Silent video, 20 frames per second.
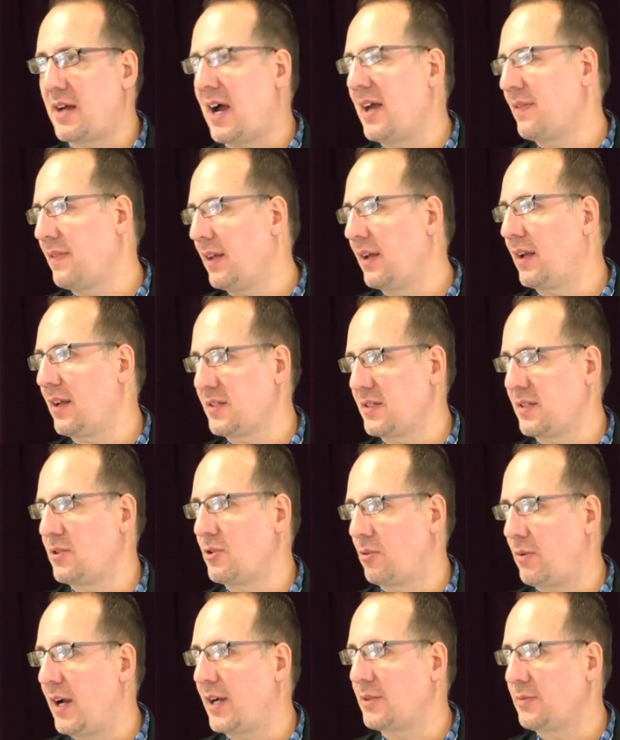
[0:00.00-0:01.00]
I think, as a
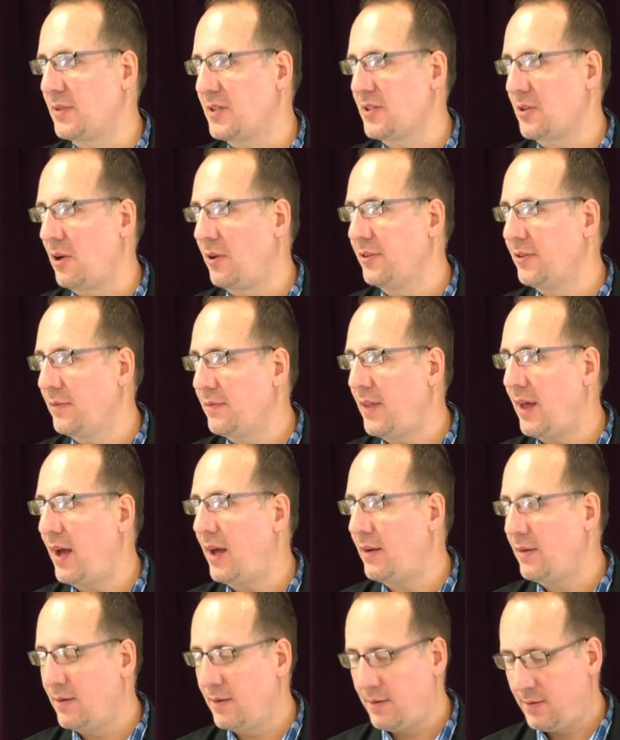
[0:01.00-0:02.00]
direct result of that.